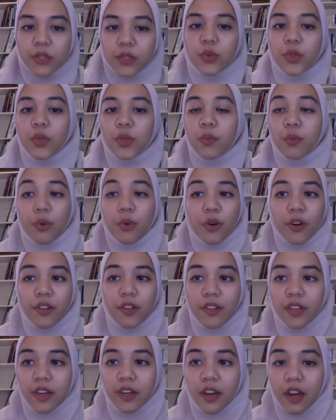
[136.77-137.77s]
to you more
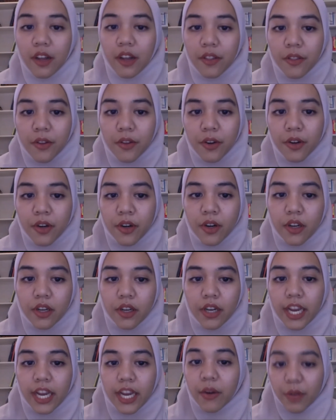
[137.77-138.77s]
than other
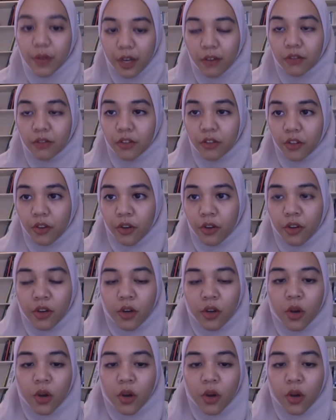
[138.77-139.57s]
uh, area of law?